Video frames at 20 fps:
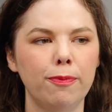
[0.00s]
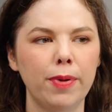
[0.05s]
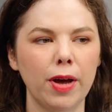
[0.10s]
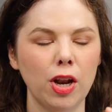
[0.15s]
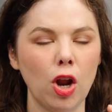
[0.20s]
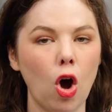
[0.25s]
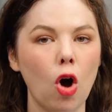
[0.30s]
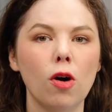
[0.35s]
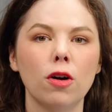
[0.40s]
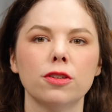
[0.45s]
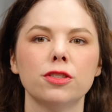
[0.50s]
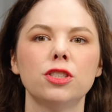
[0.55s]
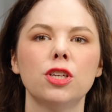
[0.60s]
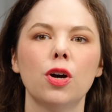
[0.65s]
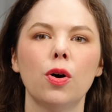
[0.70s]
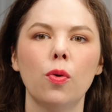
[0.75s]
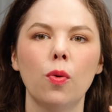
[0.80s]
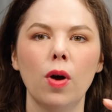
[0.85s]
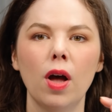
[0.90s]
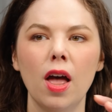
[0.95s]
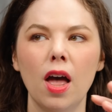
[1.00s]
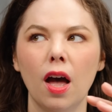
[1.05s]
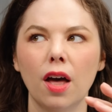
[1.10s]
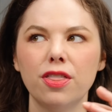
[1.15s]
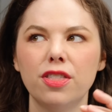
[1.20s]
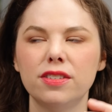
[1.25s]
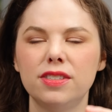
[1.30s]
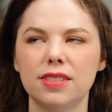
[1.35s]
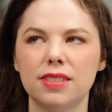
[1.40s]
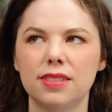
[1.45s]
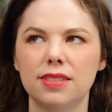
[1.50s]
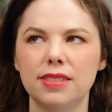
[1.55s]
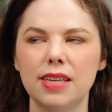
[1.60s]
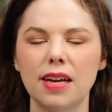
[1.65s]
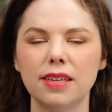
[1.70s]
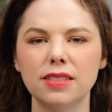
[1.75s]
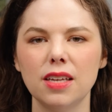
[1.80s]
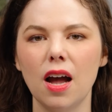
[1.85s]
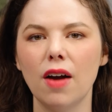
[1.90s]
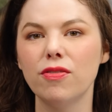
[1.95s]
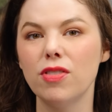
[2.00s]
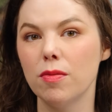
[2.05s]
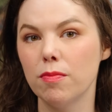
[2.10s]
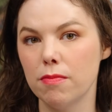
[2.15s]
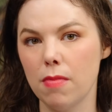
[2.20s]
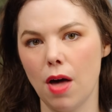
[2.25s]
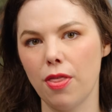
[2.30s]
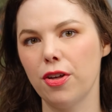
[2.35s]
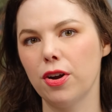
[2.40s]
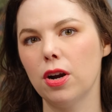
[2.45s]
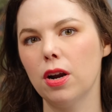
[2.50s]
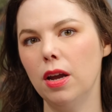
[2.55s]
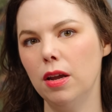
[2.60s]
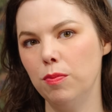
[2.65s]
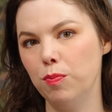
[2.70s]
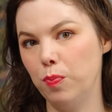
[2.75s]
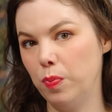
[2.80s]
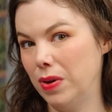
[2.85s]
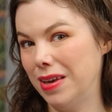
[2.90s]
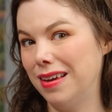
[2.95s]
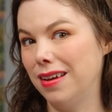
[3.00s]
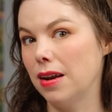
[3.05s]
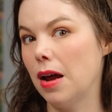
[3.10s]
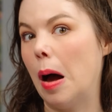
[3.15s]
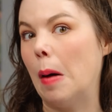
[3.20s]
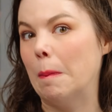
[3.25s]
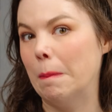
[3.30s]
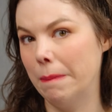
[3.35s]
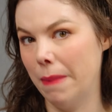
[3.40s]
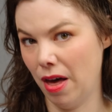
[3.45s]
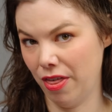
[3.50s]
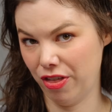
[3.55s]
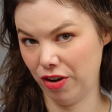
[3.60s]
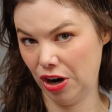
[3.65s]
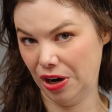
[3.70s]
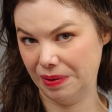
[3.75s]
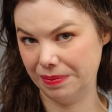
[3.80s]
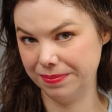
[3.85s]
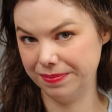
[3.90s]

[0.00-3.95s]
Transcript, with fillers: but also the success of the mother in being a mother.